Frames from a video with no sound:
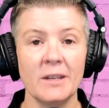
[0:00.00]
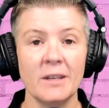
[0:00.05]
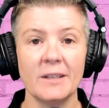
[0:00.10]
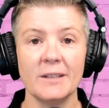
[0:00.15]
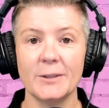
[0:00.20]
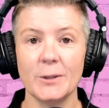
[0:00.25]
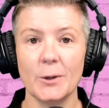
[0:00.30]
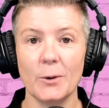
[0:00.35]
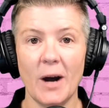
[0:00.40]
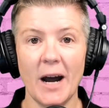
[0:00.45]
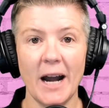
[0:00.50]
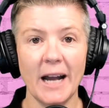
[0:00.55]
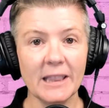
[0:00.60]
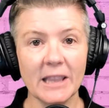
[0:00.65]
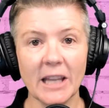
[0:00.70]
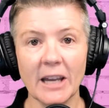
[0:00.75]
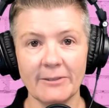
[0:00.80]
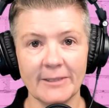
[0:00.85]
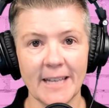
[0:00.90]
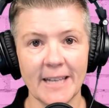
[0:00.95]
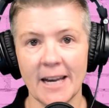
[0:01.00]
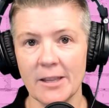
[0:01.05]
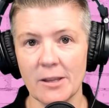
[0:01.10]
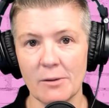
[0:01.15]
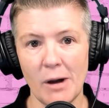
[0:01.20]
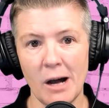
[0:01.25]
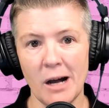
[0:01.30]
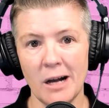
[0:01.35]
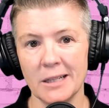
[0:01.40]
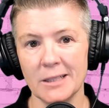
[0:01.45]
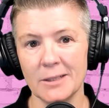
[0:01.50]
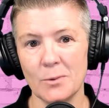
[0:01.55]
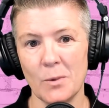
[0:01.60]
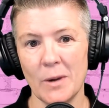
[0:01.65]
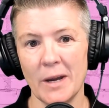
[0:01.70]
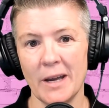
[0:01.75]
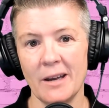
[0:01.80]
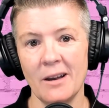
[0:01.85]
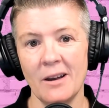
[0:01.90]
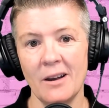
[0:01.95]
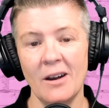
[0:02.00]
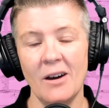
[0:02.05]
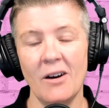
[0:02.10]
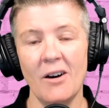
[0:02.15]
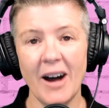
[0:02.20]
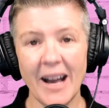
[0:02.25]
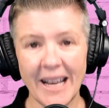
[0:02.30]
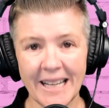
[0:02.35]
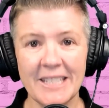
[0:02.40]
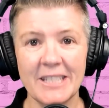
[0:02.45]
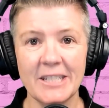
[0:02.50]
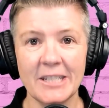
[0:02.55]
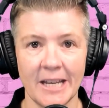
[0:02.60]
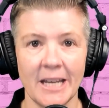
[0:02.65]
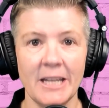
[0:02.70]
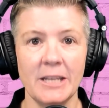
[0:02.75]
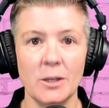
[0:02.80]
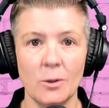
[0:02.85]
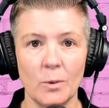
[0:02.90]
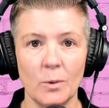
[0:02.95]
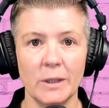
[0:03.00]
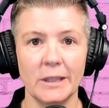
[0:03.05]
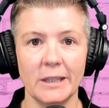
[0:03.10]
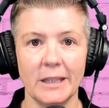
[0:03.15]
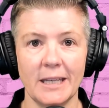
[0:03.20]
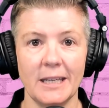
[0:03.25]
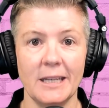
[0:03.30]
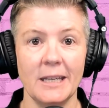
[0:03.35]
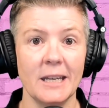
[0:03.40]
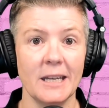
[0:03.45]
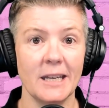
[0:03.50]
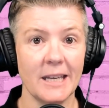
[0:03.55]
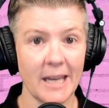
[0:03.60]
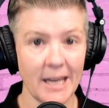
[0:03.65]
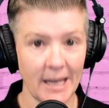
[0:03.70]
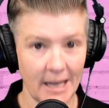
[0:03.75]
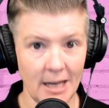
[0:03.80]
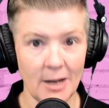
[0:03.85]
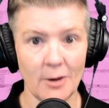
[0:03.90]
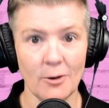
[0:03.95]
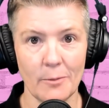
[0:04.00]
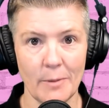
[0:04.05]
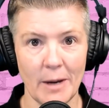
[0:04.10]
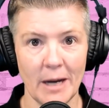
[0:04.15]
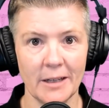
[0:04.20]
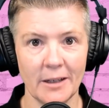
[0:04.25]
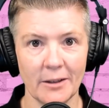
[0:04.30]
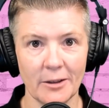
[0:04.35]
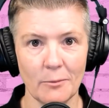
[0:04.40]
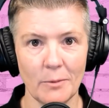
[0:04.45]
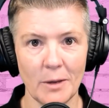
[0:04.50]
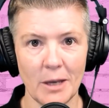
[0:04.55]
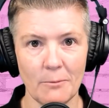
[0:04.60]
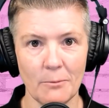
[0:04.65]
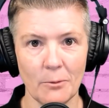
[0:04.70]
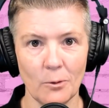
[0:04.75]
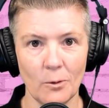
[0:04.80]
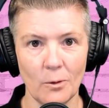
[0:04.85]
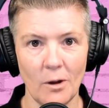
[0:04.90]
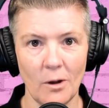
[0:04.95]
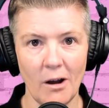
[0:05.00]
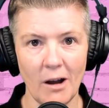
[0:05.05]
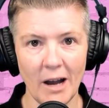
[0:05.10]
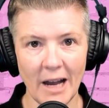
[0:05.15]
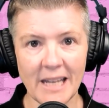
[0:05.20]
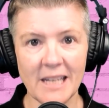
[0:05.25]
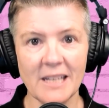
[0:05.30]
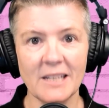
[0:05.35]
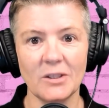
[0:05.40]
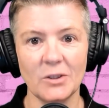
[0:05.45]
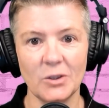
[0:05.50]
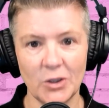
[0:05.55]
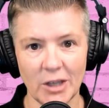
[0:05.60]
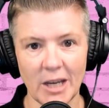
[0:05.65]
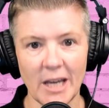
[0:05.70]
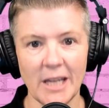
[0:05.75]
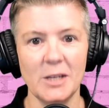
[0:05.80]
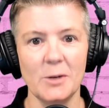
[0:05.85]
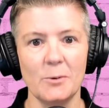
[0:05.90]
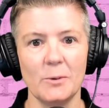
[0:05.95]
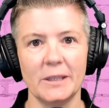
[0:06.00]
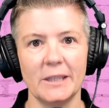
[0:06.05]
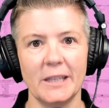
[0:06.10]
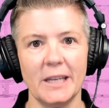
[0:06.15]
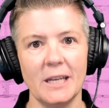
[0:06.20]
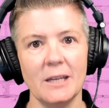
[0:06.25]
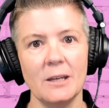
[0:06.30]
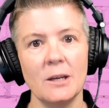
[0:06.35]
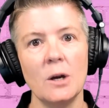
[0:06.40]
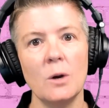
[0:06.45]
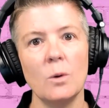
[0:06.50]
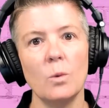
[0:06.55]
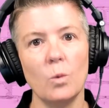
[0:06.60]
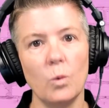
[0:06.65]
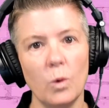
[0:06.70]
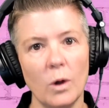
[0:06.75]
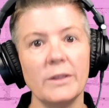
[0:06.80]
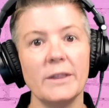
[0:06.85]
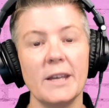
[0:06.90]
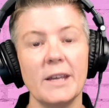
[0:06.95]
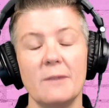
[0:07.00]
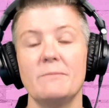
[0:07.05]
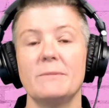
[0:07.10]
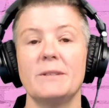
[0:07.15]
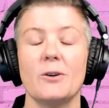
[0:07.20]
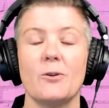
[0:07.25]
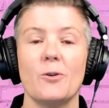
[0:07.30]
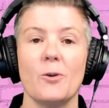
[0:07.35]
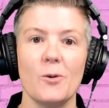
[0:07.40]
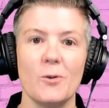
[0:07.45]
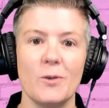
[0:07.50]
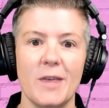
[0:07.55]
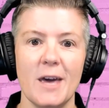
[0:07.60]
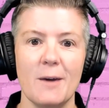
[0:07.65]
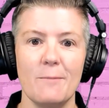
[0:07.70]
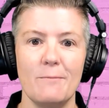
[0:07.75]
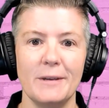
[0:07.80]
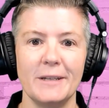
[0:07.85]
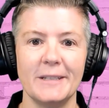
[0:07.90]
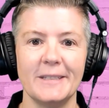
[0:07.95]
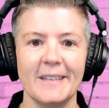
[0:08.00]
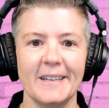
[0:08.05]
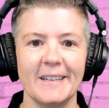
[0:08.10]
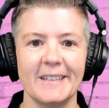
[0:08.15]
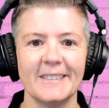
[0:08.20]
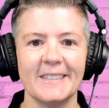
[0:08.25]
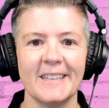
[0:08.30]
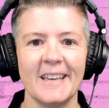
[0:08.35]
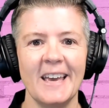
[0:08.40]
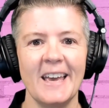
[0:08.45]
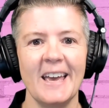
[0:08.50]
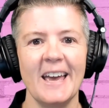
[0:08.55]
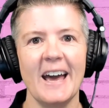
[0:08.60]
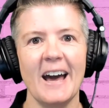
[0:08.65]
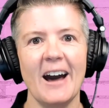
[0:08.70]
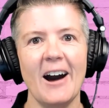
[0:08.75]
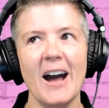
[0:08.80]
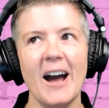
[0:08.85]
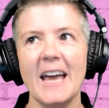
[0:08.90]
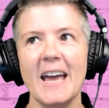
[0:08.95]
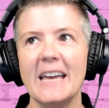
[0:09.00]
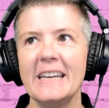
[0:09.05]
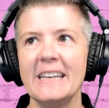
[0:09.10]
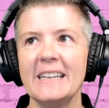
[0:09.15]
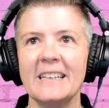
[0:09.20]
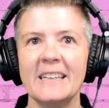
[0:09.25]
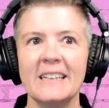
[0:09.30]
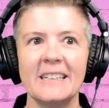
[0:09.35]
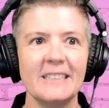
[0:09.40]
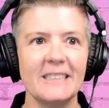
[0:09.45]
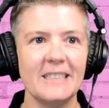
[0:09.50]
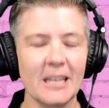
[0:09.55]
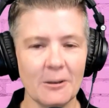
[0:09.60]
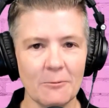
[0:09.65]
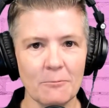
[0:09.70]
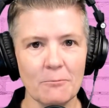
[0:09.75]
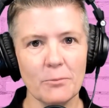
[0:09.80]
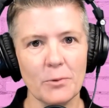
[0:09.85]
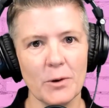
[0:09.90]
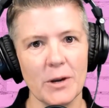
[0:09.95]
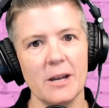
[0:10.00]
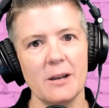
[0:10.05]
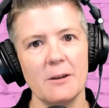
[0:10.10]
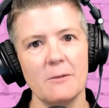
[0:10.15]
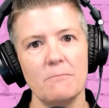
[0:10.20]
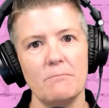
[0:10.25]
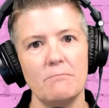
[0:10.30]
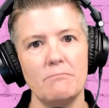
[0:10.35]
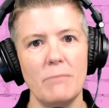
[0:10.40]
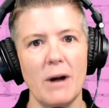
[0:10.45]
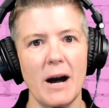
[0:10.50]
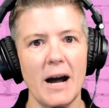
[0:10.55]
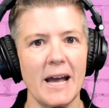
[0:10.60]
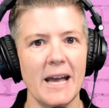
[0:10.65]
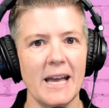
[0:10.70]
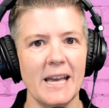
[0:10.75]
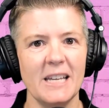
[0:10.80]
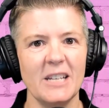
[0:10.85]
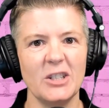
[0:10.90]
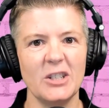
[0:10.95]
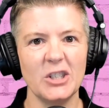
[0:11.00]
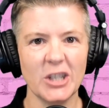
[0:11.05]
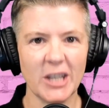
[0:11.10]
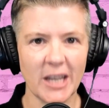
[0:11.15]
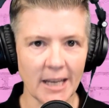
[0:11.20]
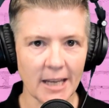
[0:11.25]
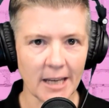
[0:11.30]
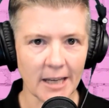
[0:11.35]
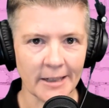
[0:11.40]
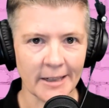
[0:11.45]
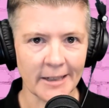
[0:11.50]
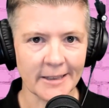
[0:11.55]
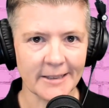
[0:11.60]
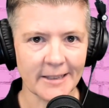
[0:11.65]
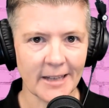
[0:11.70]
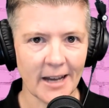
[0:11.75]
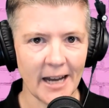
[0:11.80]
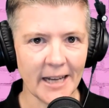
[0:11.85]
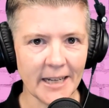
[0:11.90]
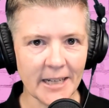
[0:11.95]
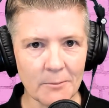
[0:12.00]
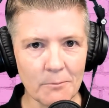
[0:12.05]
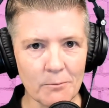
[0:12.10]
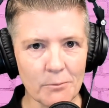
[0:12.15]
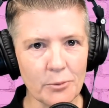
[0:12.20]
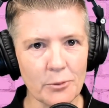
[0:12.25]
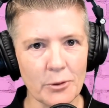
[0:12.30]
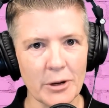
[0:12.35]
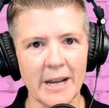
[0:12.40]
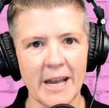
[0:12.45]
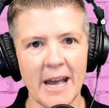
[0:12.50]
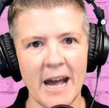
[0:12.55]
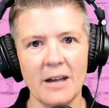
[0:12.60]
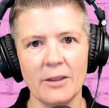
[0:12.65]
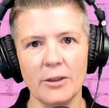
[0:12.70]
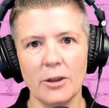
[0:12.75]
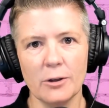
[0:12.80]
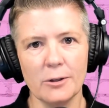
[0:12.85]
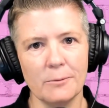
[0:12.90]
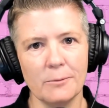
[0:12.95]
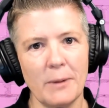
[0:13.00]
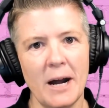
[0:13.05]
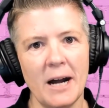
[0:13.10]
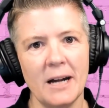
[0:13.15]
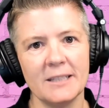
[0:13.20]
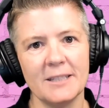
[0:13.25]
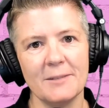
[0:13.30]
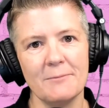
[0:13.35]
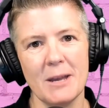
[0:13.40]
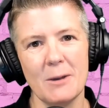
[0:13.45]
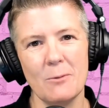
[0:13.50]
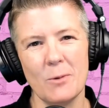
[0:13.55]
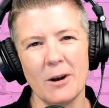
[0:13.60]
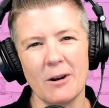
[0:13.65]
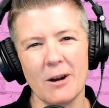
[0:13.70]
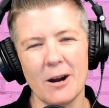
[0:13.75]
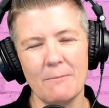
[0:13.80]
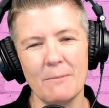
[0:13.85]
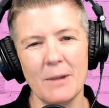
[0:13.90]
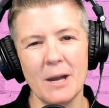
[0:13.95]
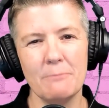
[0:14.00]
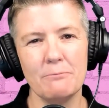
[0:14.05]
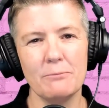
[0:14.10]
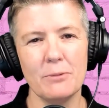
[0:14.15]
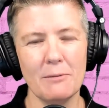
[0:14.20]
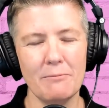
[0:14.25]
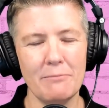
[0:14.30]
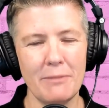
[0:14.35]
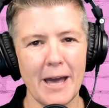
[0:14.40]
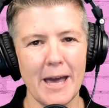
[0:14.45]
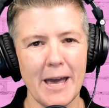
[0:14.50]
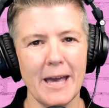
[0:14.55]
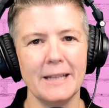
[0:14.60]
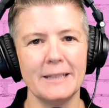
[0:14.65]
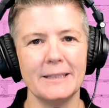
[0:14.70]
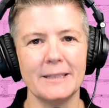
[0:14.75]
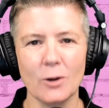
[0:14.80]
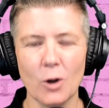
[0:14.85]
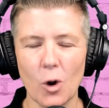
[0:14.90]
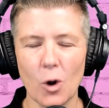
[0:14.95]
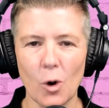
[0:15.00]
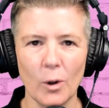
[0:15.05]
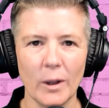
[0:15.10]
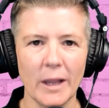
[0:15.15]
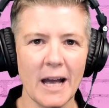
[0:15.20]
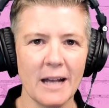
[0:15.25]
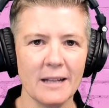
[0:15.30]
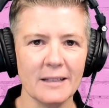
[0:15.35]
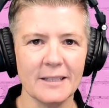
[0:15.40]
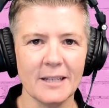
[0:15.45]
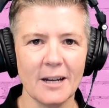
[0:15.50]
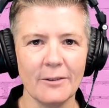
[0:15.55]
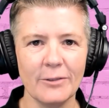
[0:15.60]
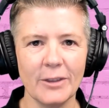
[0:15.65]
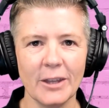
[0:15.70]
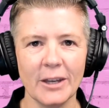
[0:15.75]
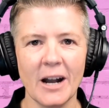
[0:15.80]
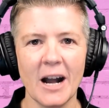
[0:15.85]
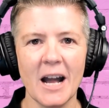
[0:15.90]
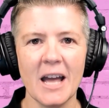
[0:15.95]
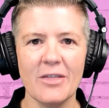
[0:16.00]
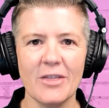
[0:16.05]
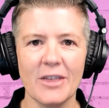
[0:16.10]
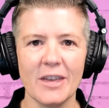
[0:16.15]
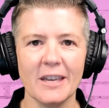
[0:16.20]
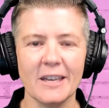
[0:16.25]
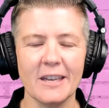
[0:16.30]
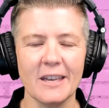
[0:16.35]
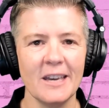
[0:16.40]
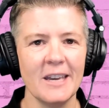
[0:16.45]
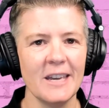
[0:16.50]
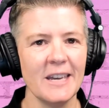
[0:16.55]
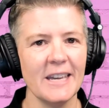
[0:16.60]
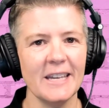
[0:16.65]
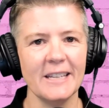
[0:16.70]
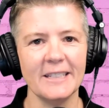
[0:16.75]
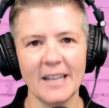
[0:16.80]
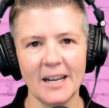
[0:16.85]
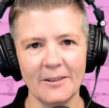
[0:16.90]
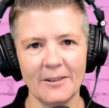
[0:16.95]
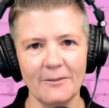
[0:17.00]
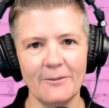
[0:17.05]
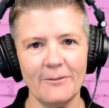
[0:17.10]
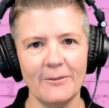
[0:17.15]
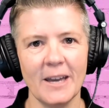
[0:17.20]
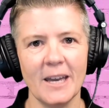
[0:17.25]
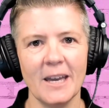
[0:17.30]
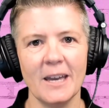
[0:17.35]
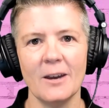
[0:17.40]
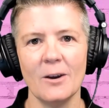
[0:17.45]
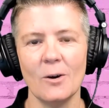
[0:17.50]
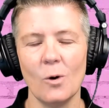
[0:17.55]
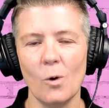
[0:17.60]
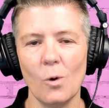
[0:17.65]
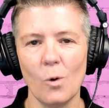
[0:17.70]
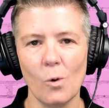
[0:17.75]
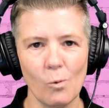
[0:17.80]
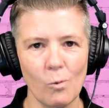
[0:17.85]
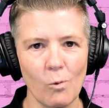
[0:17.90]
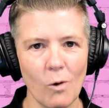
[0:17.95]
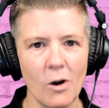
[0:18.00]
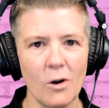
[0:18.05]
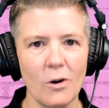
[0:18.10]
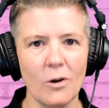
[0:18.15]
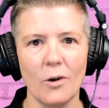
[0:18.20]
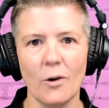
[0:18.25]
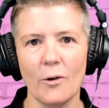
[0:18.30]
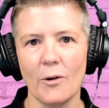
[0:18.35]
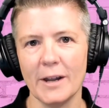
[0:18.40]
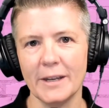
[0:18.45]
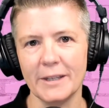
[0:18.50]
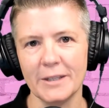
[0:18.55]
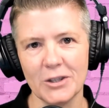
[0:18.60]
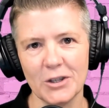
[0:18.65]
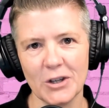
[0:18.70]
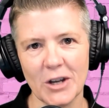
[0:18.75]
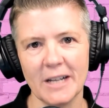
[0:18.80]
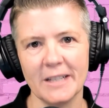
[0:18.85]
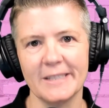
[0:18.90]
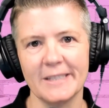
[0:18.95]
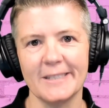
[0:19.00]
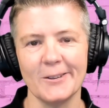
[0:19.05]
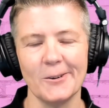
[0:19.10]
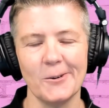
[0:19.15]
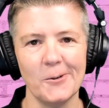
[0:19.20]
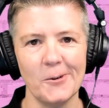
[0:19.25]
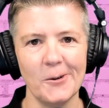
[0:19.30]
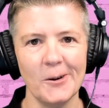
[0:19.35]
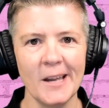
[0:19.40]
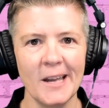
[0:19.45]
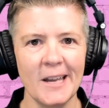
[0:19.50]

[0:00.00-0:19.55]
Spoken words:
So I left out the parts where I genuinely care about other people. I genuinely want them to grow their business. I didn't bring my cheekiness. I didn't bring out those parts of me where I'm prepared to call out stuff that I think is unfair or wrong or unjust or,